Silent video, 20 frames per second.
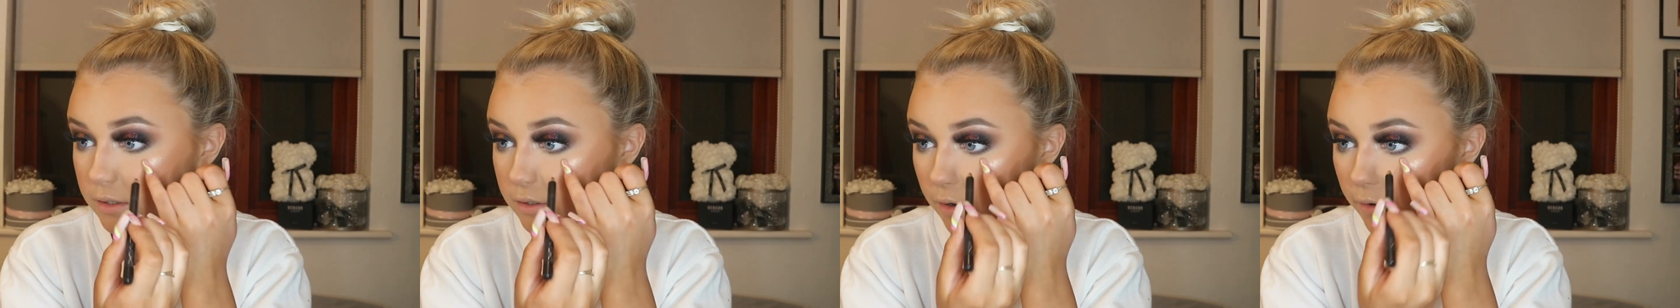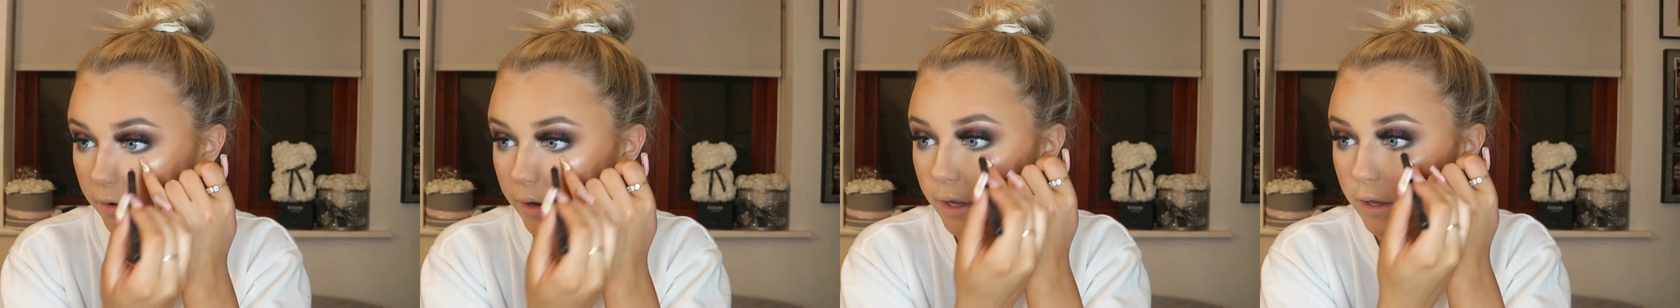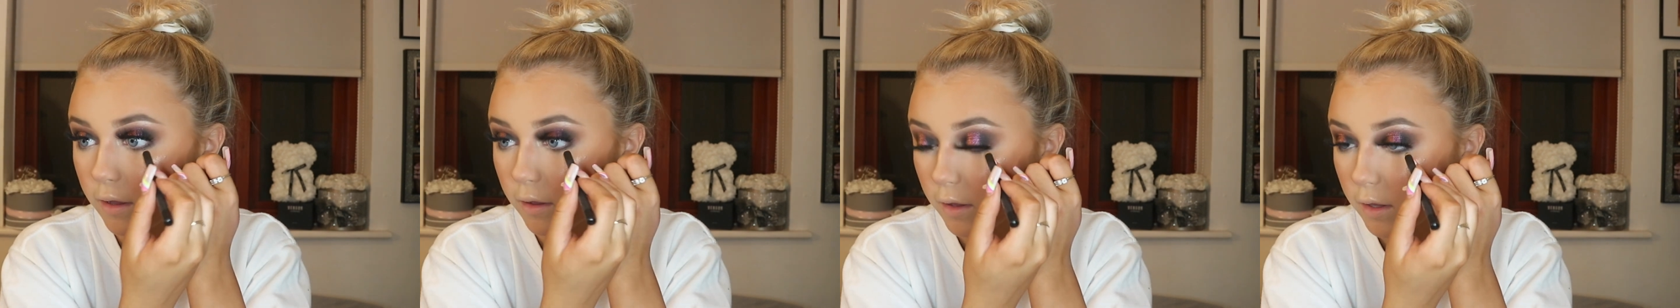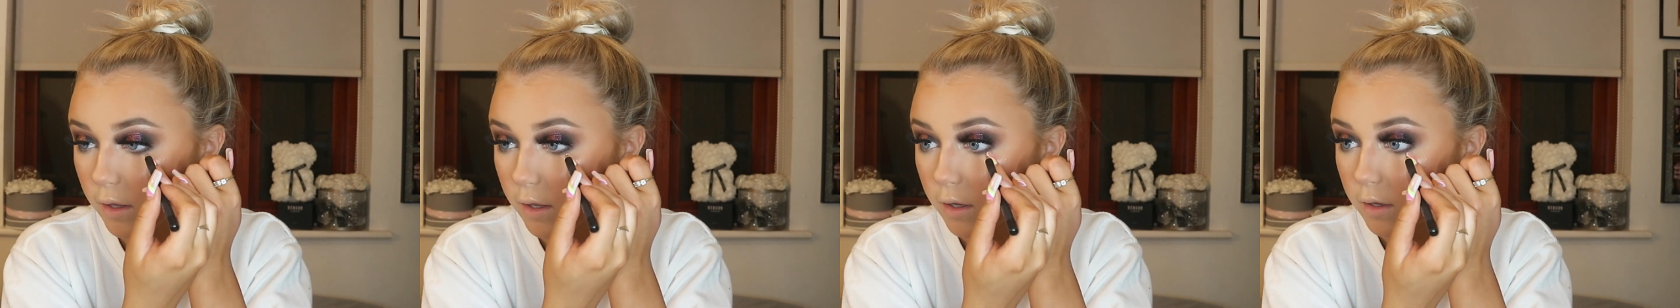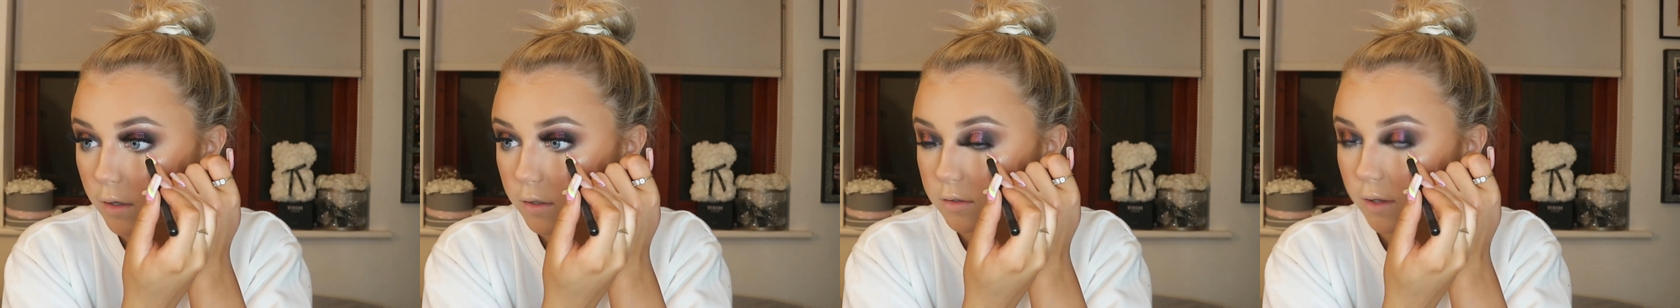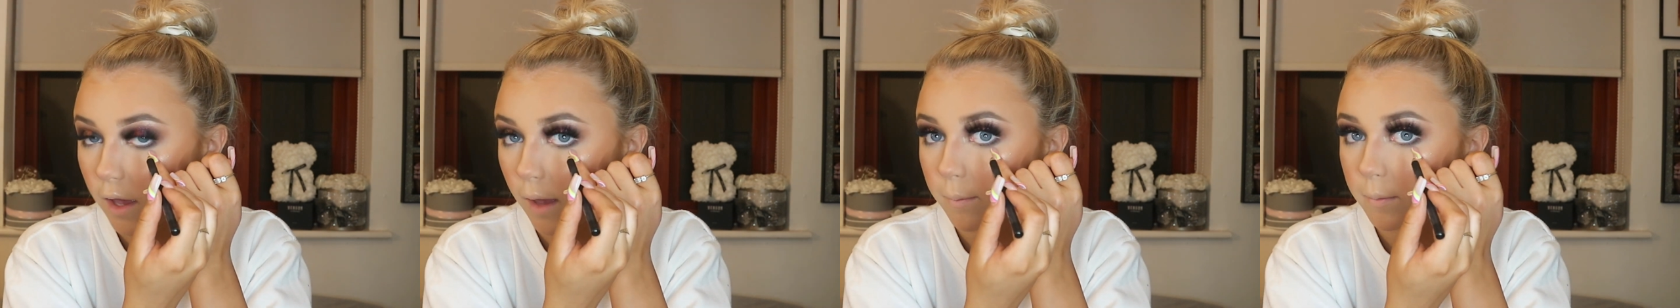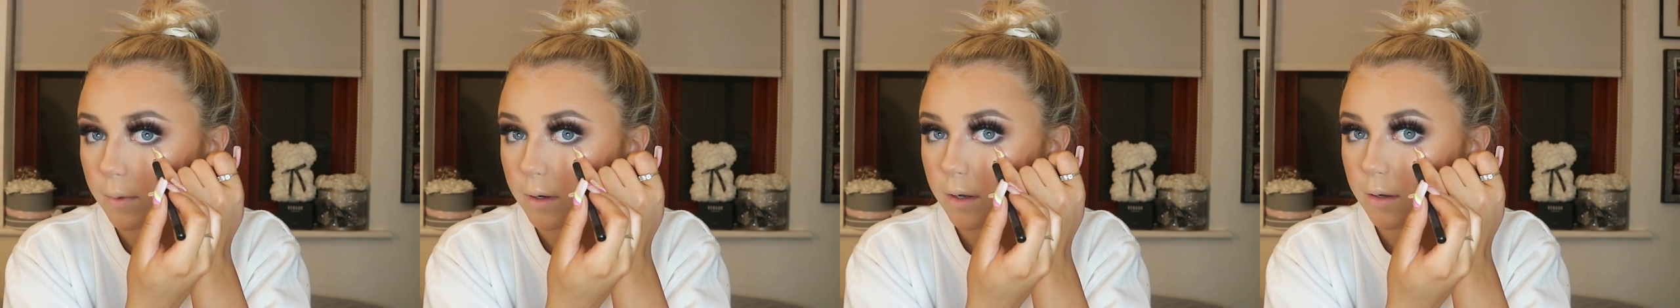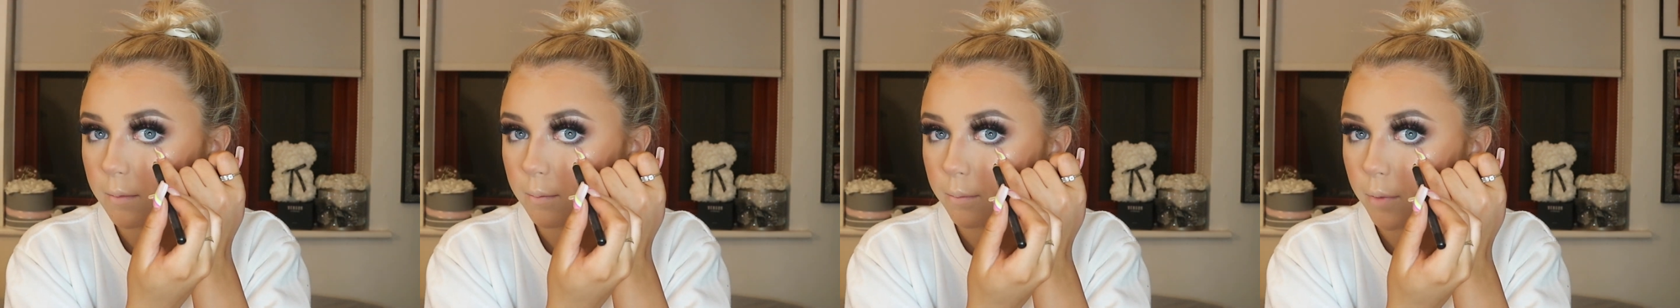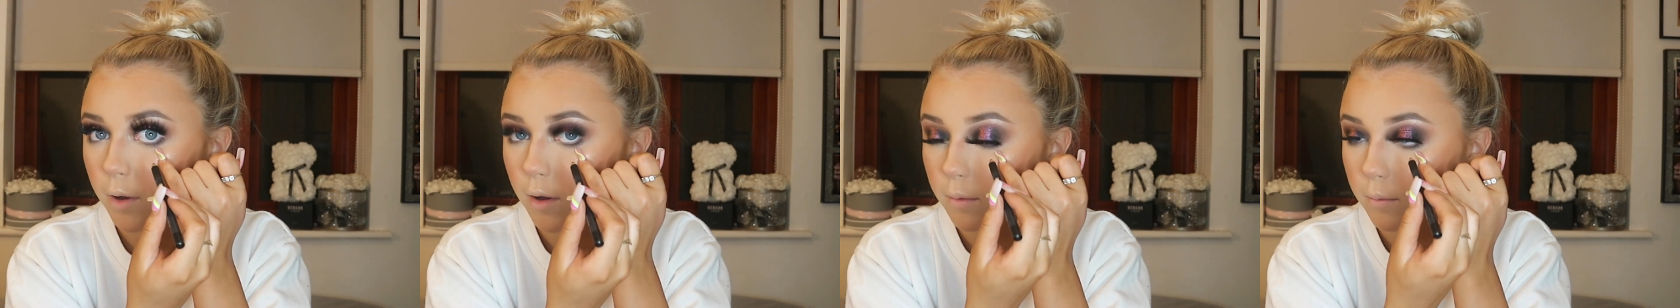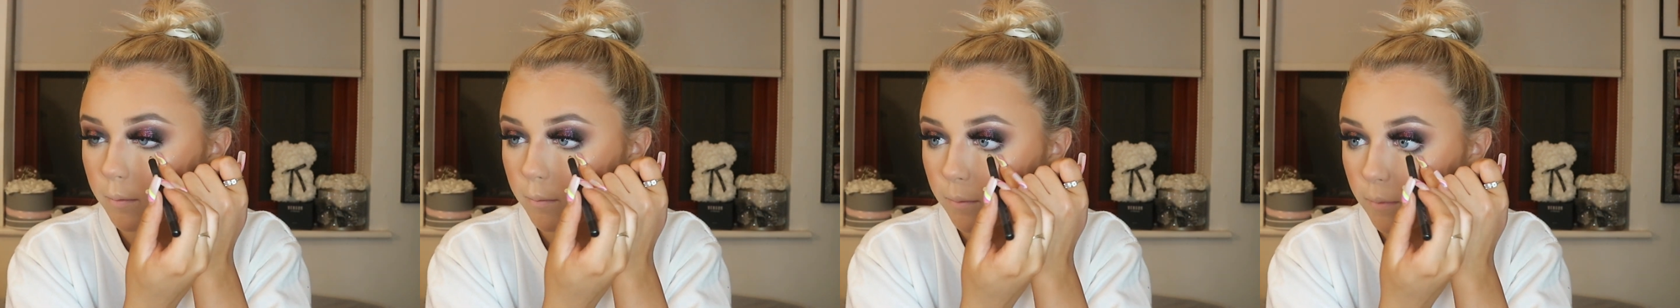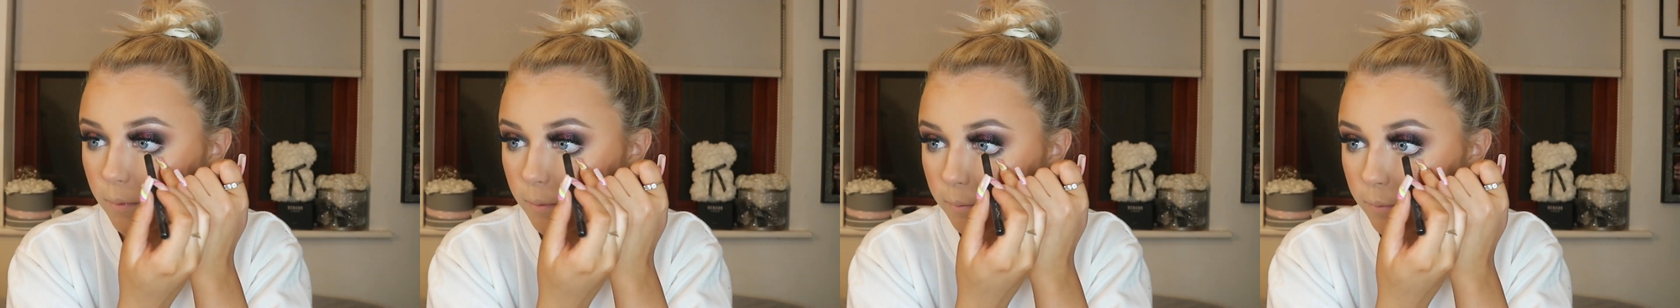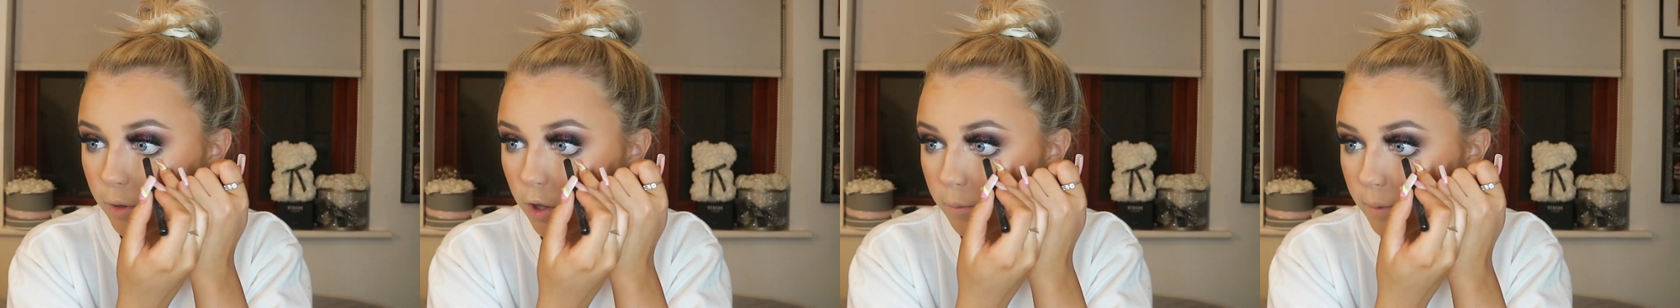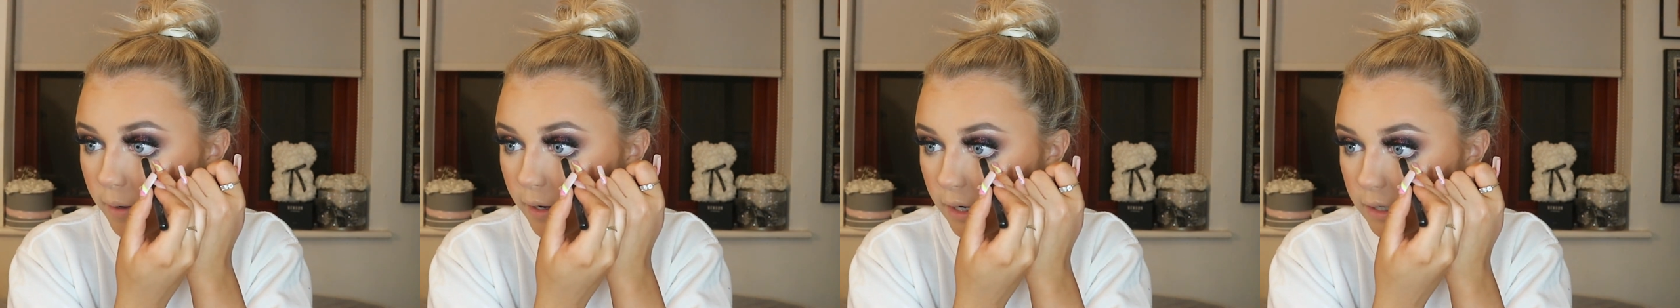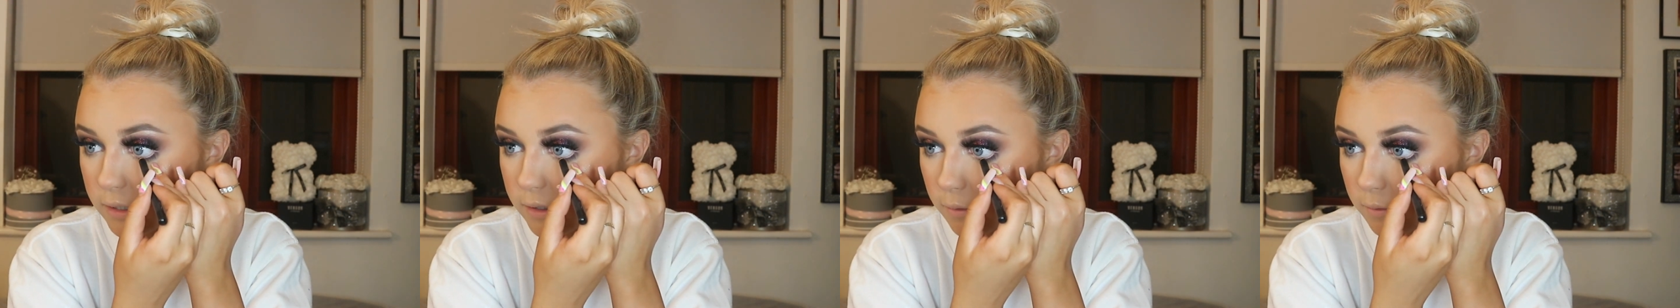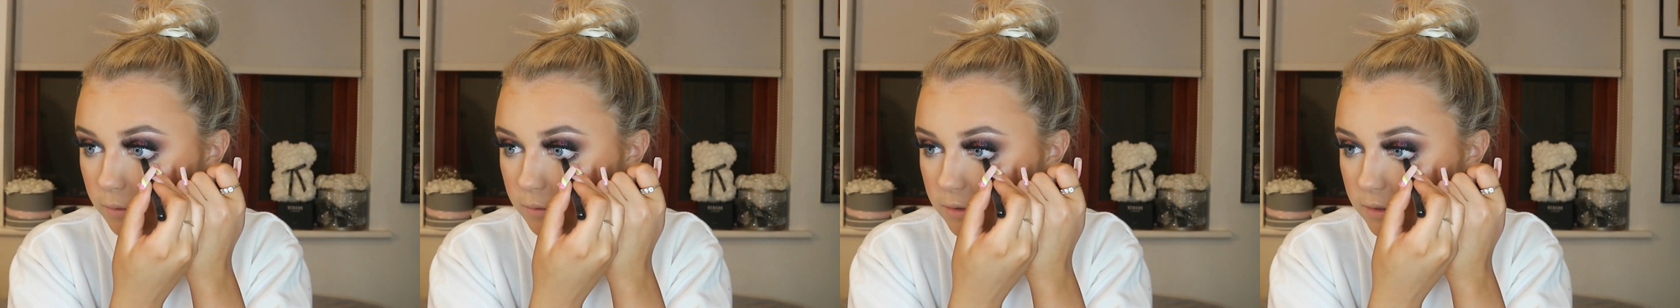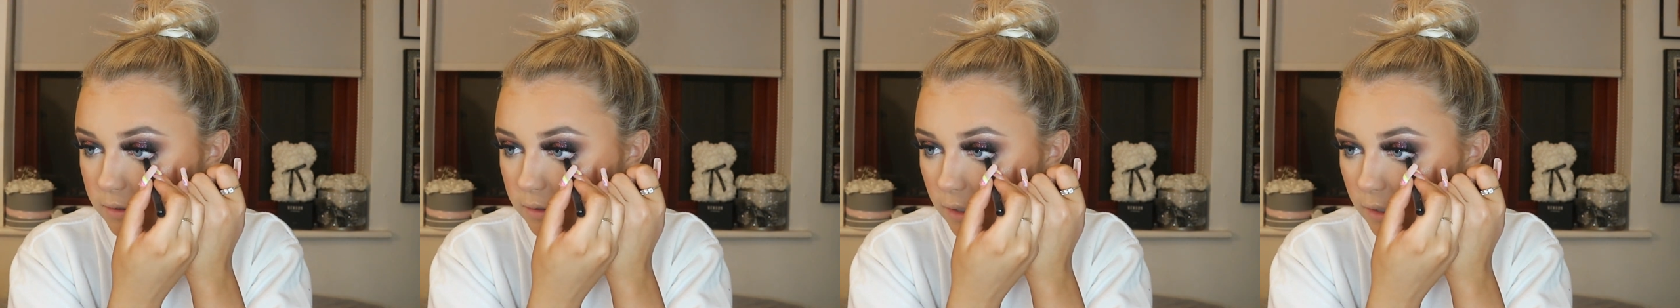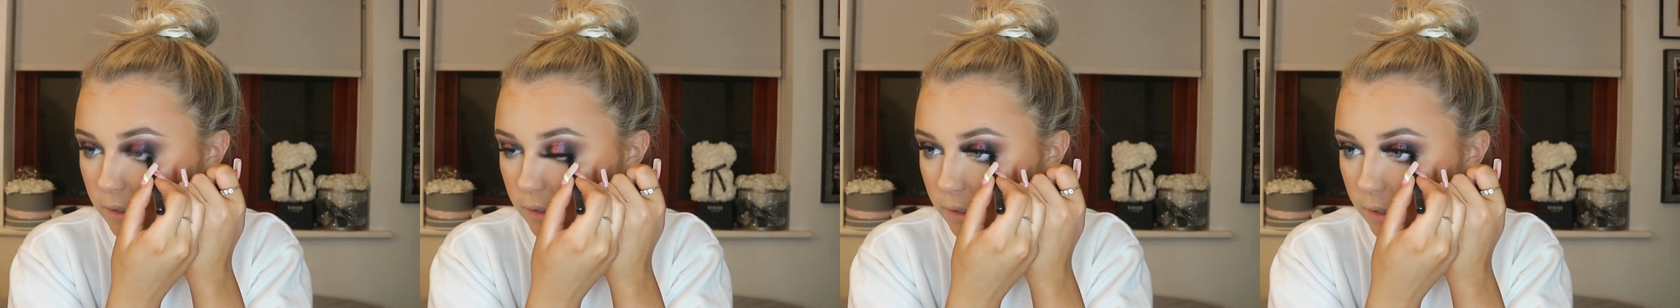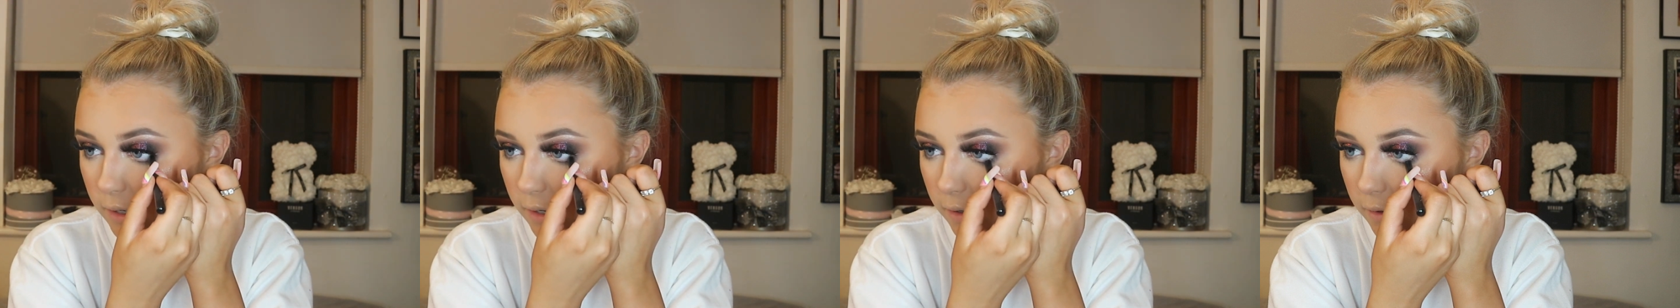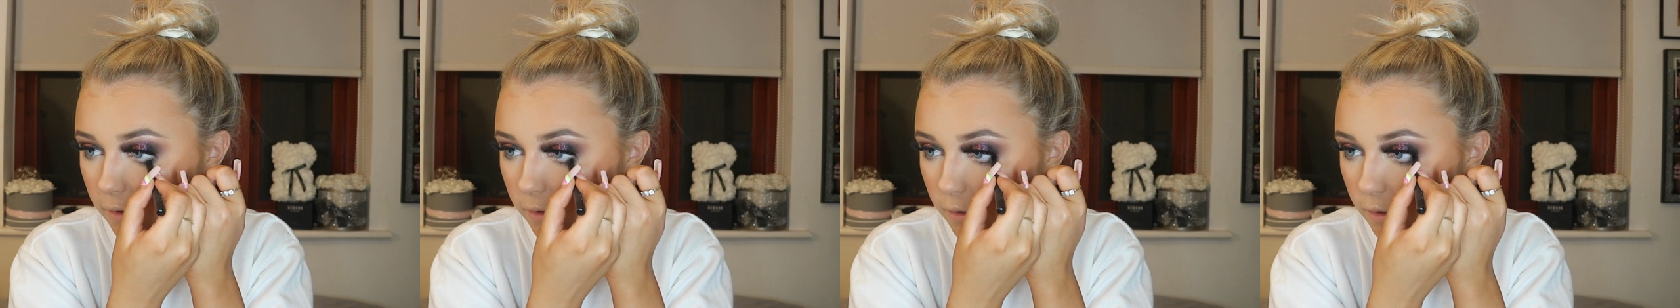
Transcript: So I'm gonna pull my eye down slightly